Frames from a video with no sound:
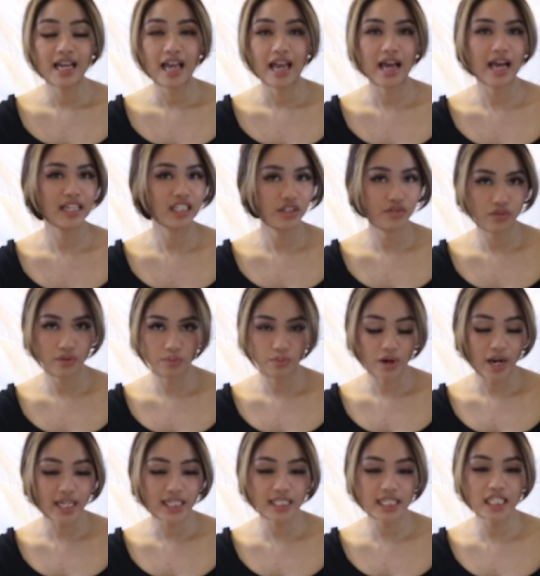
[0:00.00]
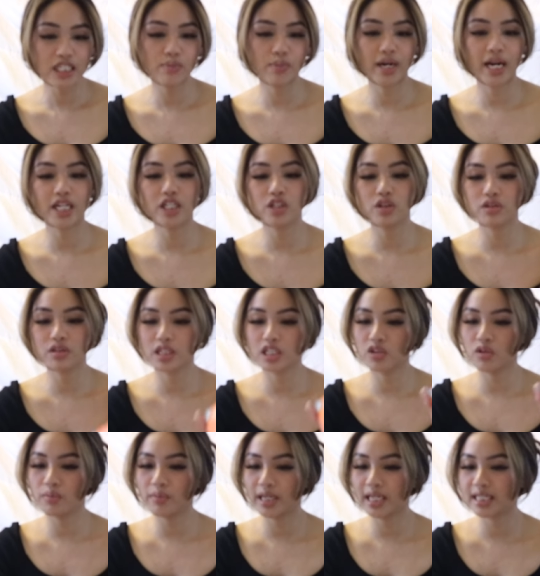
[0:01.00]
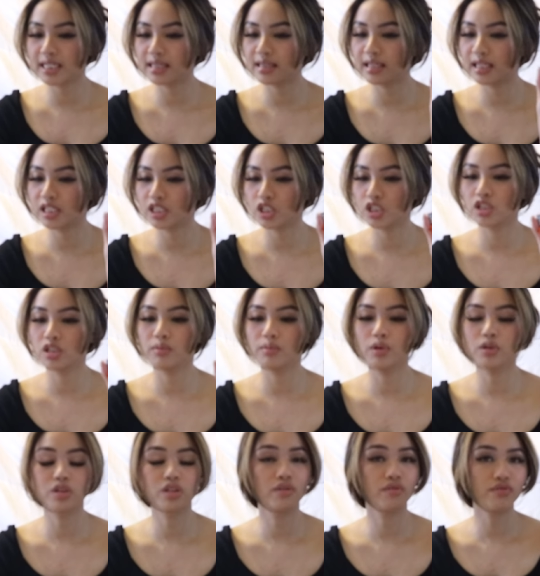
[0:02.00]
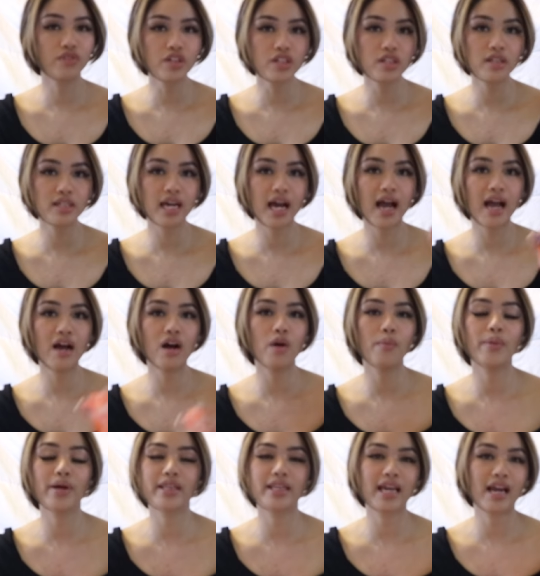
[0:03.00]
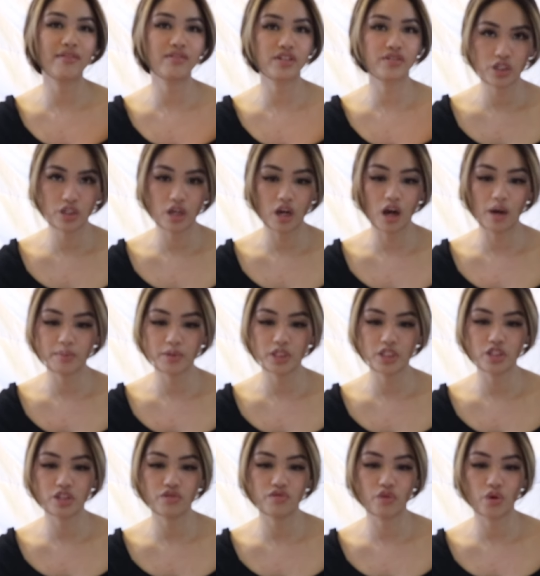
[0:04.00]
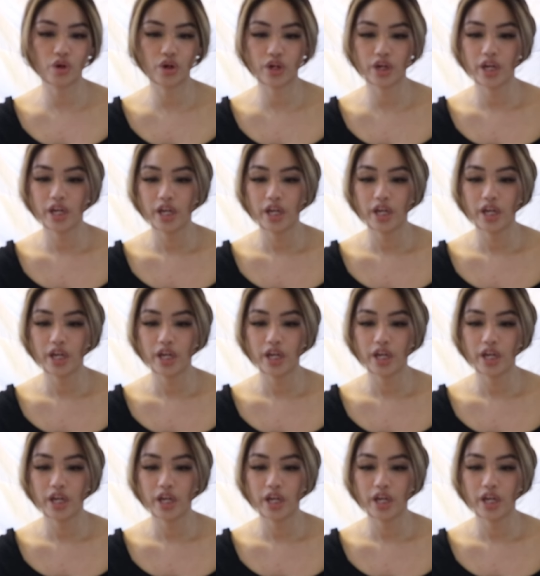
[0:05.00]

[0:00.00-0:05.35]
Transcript: at different prices, but I chose this one because I think it's just the most versatile, but they have different options for